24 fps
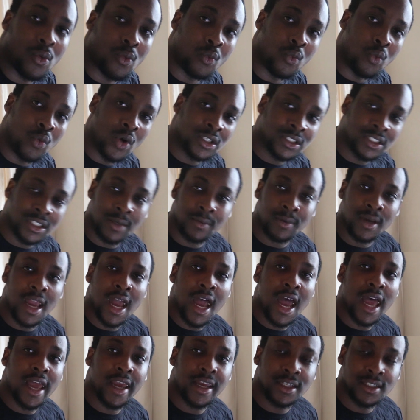What's up,
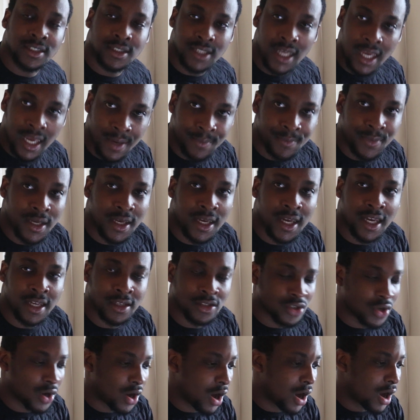guys? NBA
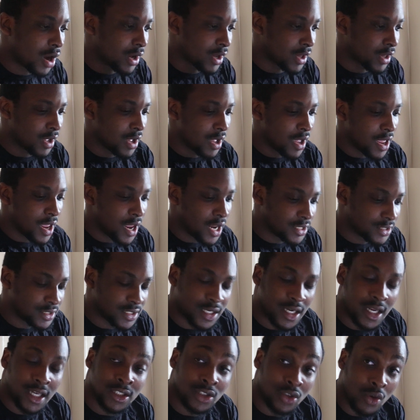Talk.
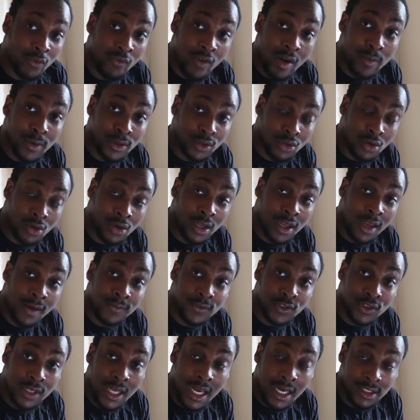Today's November 30th,
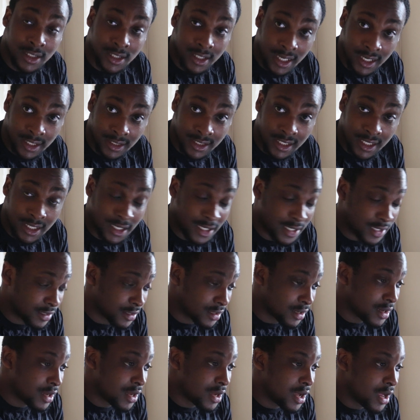2018.
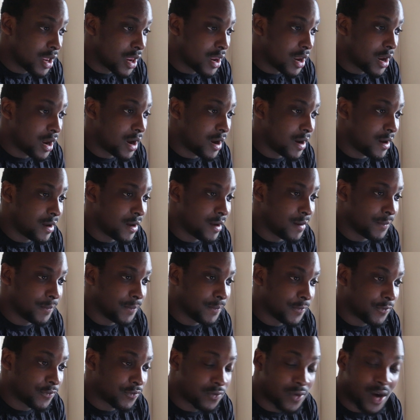Um,
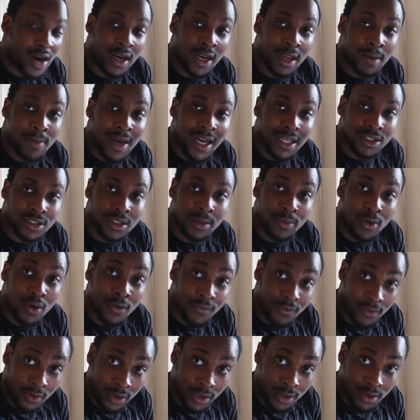Friday basketball
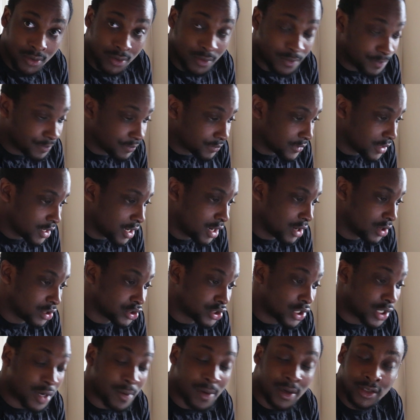for you. Here to
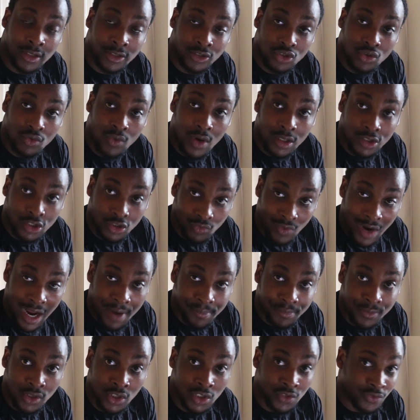talk about the Toronto
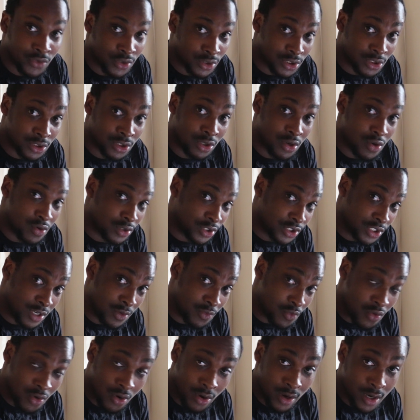Raptors versus the Golden State
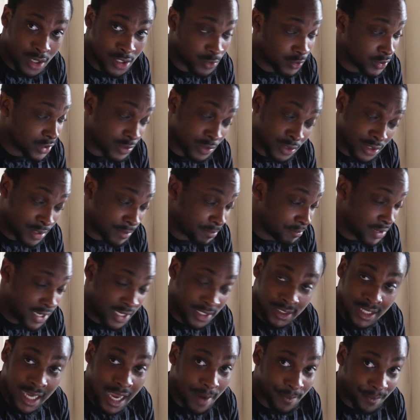Warriors, which was a
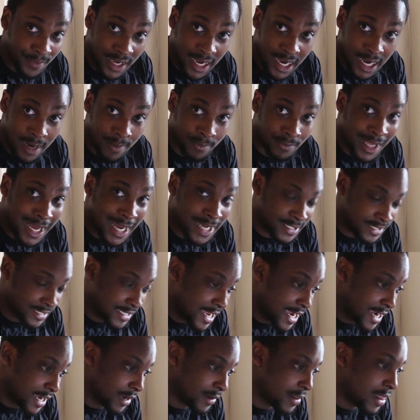big time game last
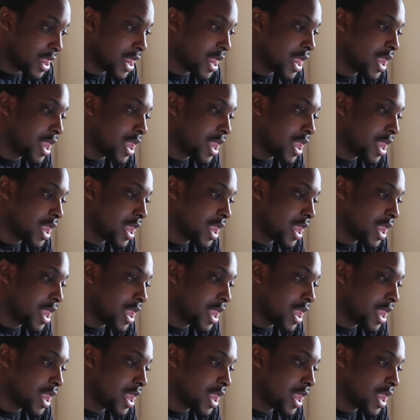night.